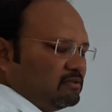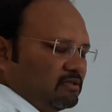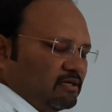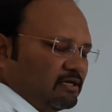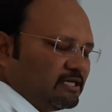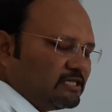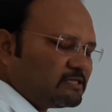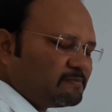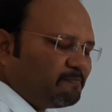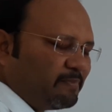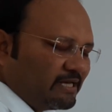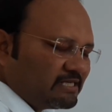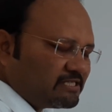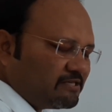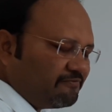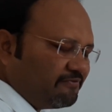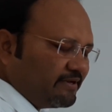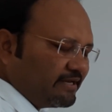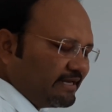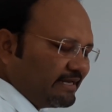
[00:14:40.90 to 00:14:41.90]
the
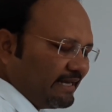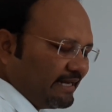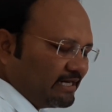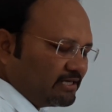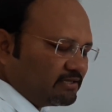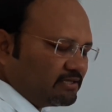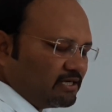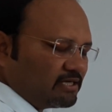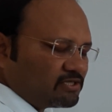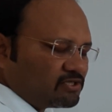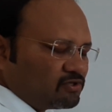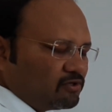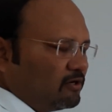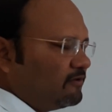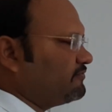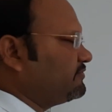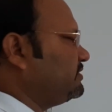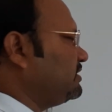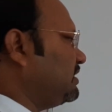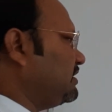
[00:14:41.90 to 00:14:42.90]
specific characters
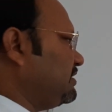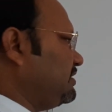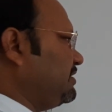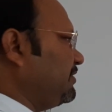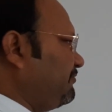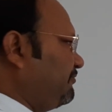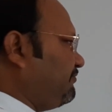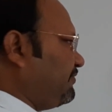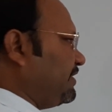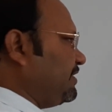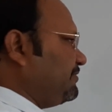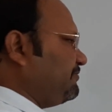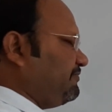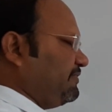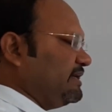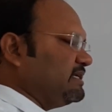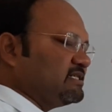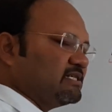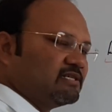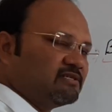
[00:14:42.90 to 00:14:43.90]
of the different
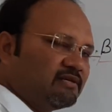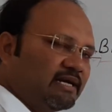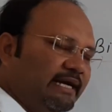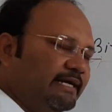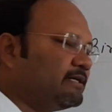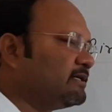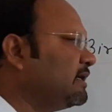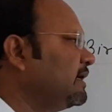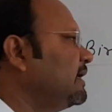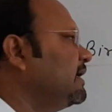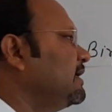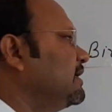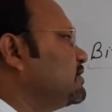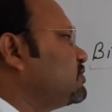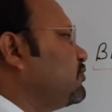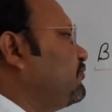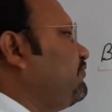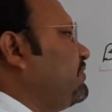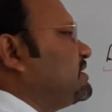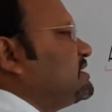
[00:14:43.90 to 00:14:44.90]
phases, right?
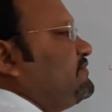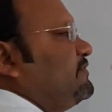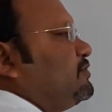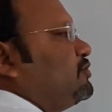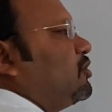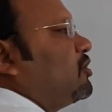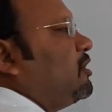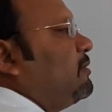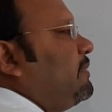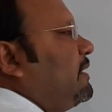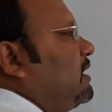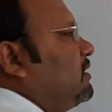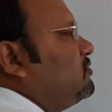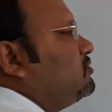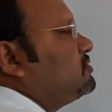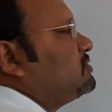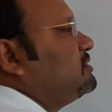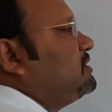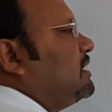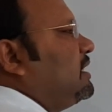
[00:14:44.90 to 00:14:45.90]
So first we talk
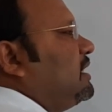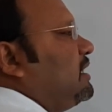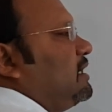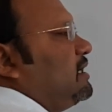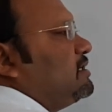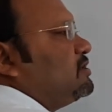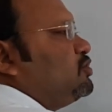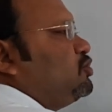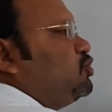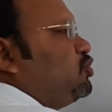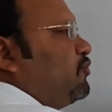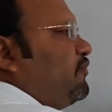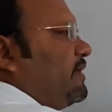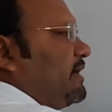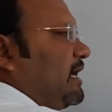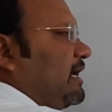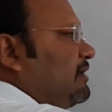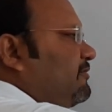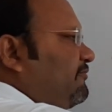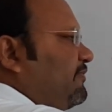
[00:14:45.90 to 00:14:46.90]
about the
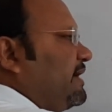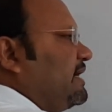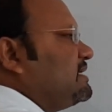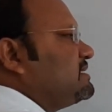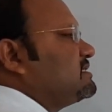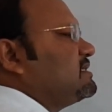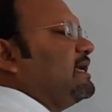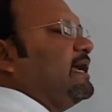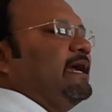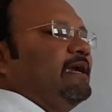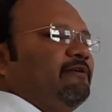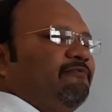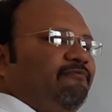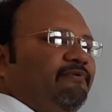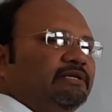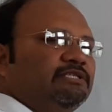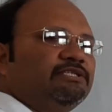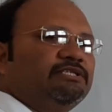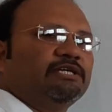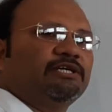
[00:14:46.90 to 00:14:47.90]
juvenile phase and
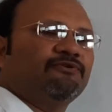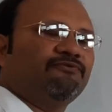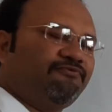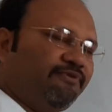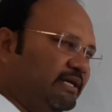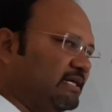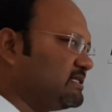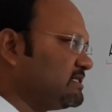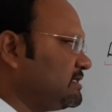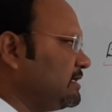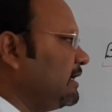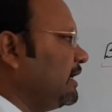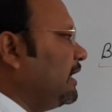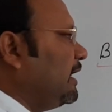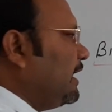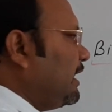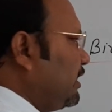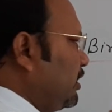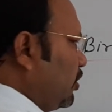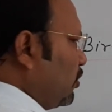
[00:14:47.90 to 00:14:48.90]
vegetative phase.
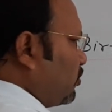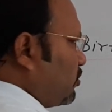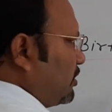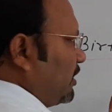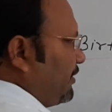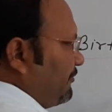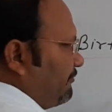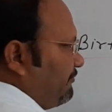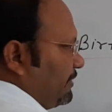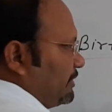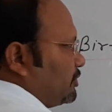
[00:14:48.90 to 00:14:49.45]
Look, if we